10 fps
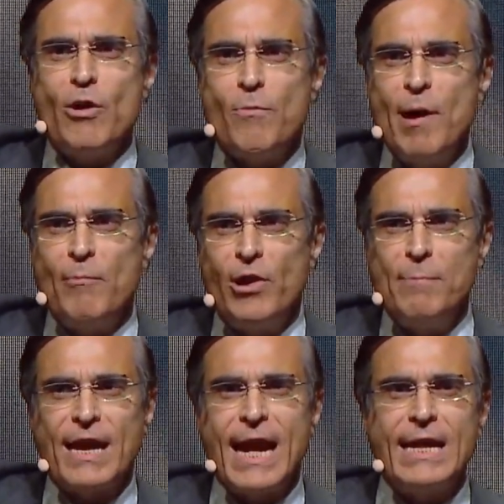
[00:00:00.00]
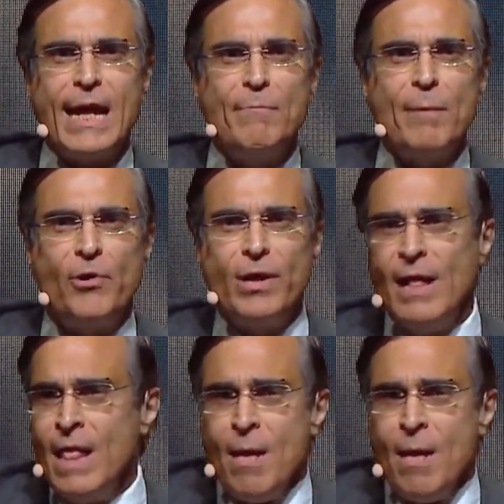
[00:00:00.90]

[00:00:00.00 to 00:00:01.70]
of memory, mechanical memory.